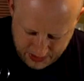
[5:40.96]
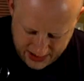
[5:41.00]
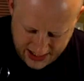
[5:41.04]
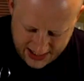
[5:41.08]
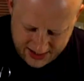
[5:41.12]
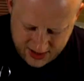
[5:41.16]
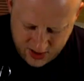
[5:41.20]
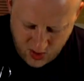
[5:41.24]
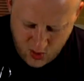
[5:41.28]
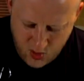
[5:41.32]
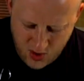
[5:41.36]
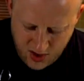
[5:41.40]
I mean, they
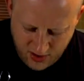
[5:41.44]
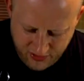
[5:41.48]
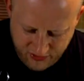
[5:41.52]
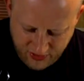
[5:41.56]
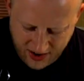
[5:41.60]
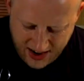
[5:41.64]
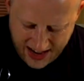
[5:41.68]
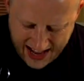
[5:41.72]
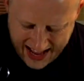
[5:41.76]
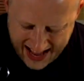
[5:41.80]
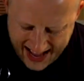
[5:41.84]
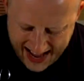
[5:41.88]
do this
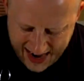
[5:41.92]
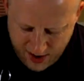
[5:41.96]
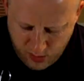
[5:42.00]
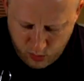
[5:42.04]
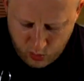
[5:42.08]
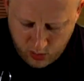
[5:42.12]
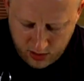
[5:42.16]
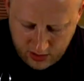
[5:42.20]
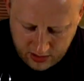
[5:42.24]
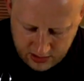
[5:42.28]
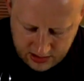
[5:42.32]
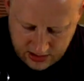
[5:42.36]
for
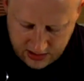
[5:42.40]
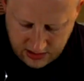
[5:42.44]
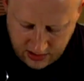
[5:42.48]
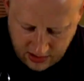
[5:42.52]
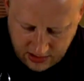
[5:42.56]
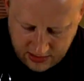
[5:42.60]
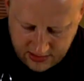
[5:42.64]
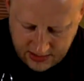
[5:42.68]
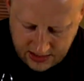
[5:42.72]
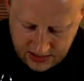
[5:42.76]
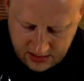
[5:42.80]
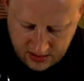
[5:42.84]
hours in the
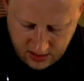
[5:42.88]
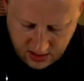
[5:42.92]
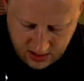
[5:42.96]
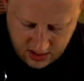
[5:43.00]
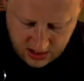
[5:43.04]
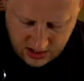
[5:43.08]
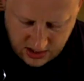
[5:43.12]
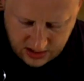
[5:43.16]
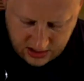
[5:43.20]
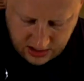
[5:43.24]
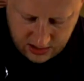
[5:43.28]
thing, don't they?